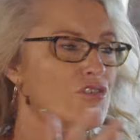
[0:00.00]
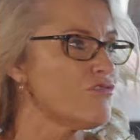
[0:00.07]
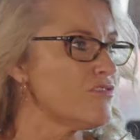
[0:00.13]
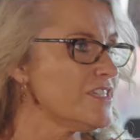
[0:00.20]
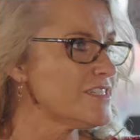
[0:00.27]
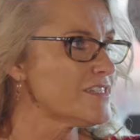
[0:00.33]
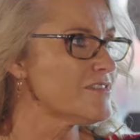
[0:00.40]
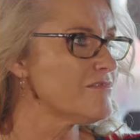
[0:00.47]
got all
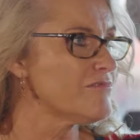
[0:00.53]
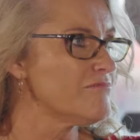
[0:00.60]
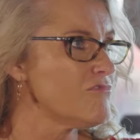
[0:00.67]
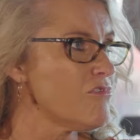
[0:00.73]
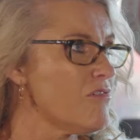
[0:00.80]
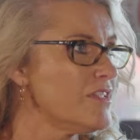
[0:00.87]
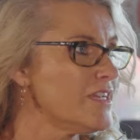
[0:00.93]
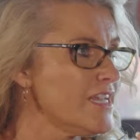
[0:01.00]
this
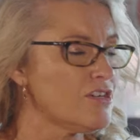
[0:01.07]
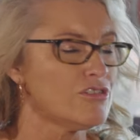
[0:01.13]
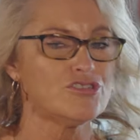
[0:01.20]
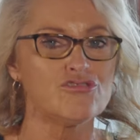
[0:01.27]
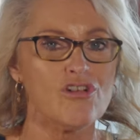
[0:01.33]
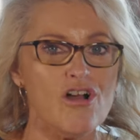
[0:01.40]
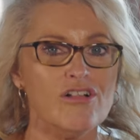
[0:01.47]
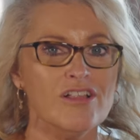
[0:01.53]
quality
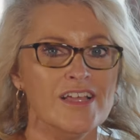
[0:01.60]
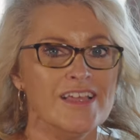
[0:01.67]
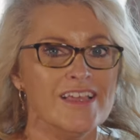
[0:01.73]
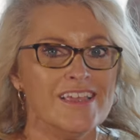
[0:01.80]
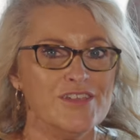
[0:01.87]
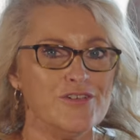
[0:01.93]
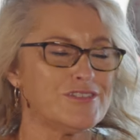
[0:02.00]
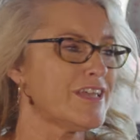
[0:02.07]
control,
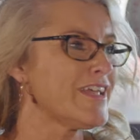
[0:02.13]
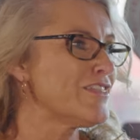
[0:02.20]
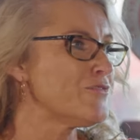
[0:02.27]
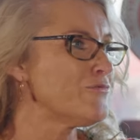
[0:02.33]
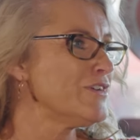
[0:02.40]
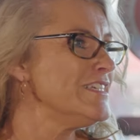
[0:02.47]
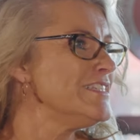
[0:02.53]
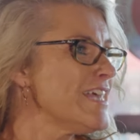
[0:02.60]
you also get
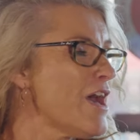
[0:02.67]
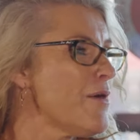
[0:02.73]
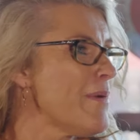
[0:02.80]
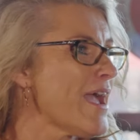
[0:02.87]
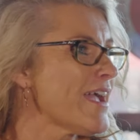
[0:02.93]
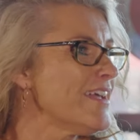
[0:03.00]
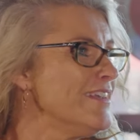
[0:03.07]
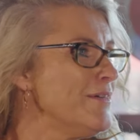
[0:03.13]
the resale back.